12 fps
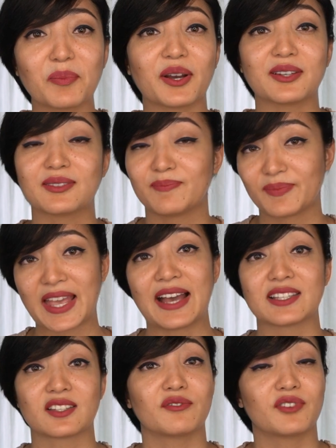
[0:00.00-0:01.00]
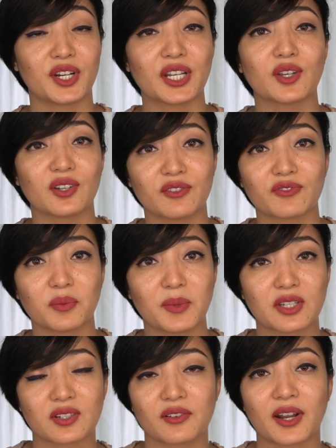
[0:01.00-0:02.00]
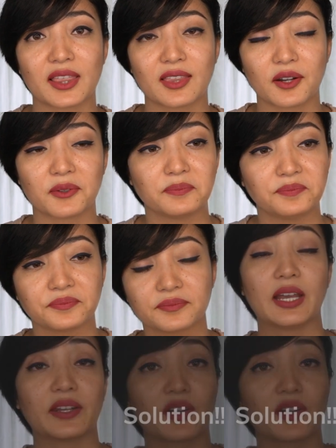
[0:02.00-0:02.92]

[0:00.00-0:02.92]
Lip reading: but has a very good information right there. And